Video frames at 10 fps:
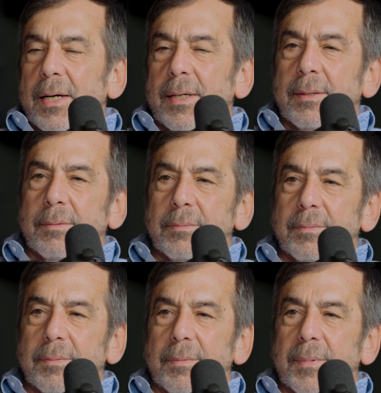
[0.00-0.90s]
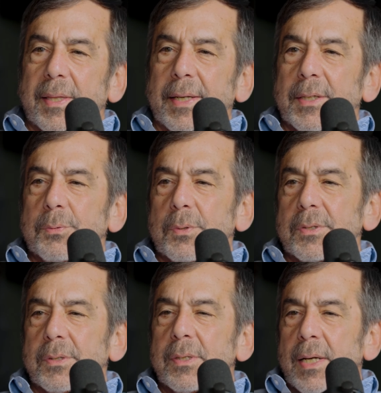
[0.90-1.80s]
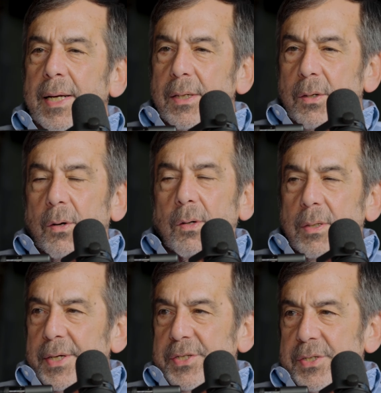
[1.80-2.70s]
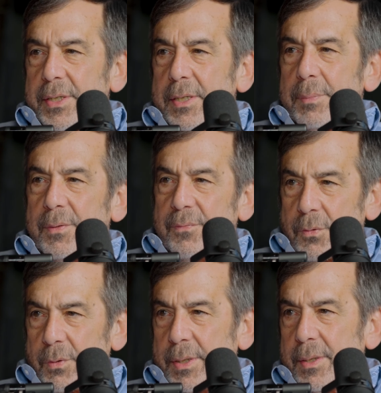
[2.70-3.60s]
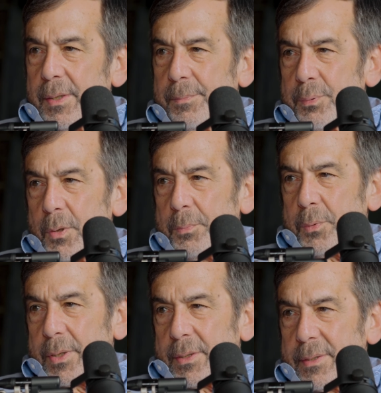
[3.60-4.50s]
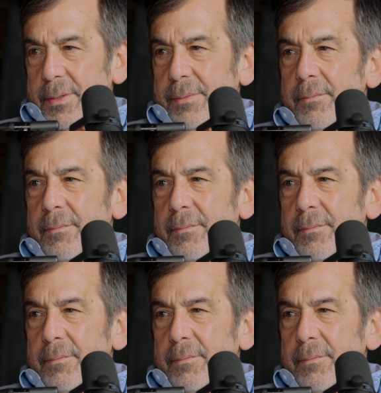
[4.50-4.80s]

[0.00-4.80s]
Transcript: things where correlation can be very appropriate.